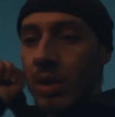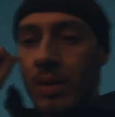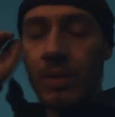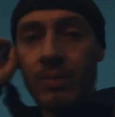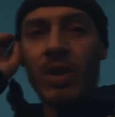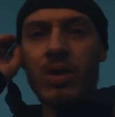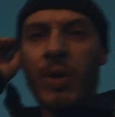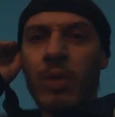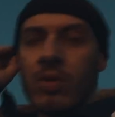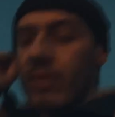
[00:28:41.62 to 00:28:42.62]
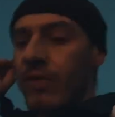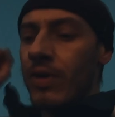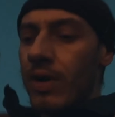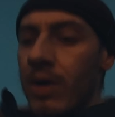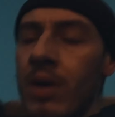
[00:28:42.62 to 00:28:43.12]
I've not spoken to him
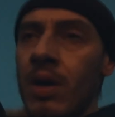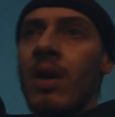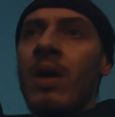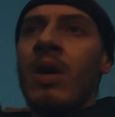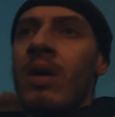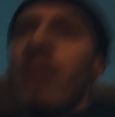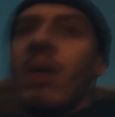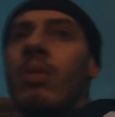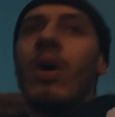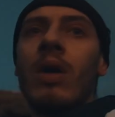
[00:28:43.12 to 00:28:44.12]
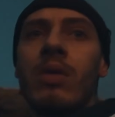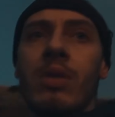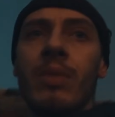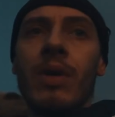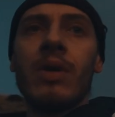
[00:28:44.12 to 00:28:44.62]
for a while, to
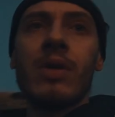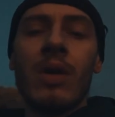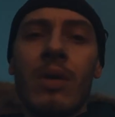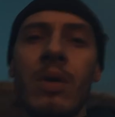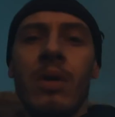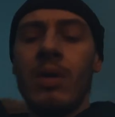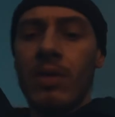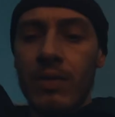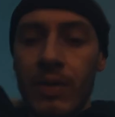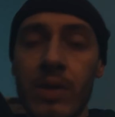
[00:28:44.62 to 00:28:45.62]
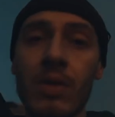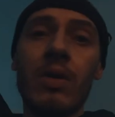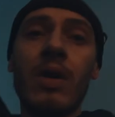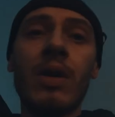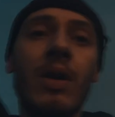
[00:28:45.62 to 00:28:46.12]
be honest, though. Hopefully he's alright.